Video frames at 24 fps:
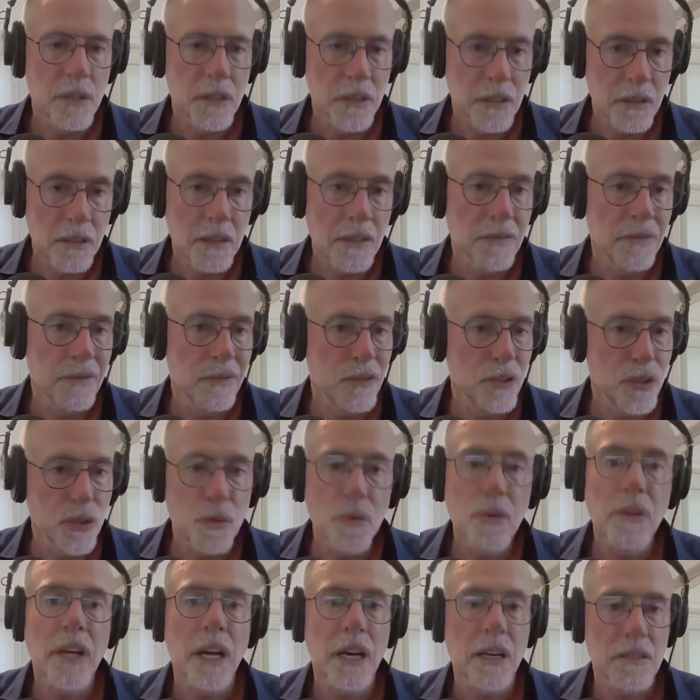literally
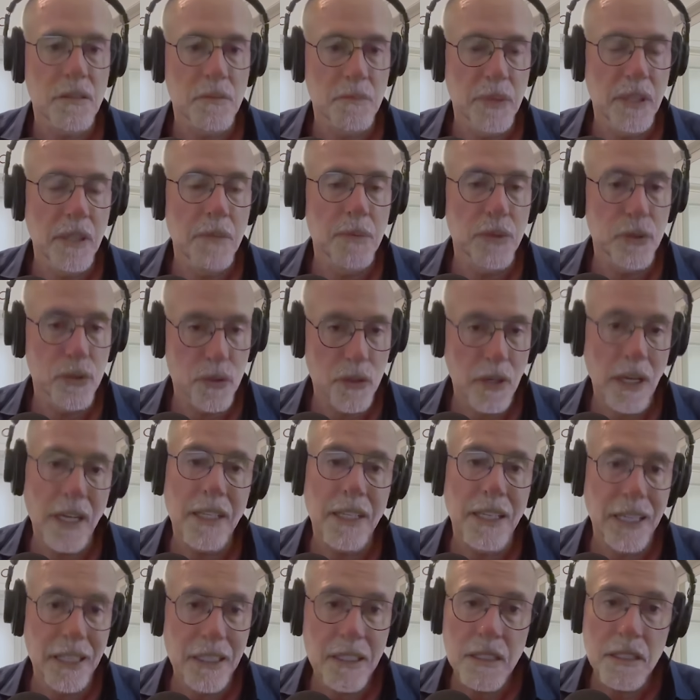2,000 people
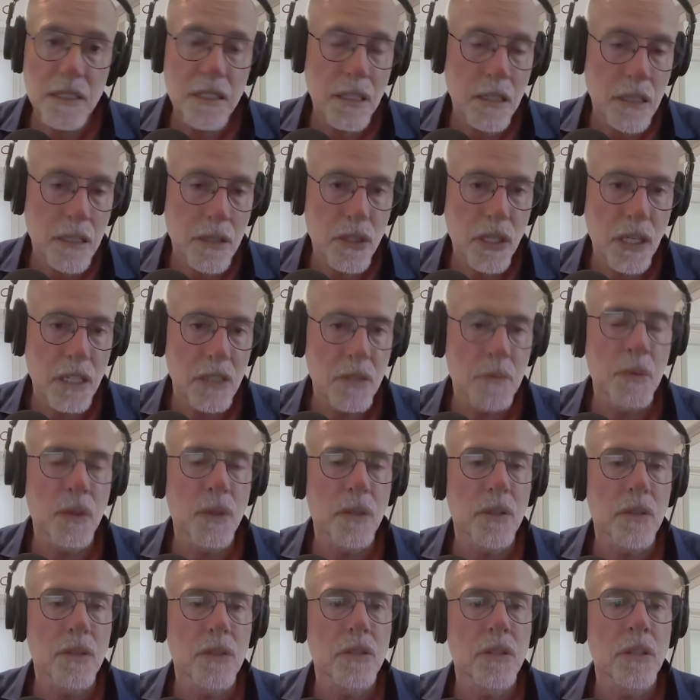trying to get in to see the
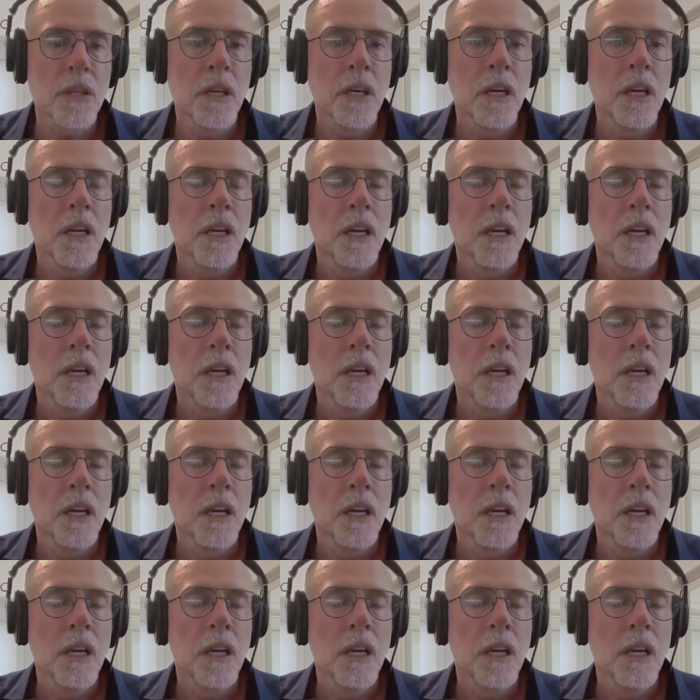Chainsmokers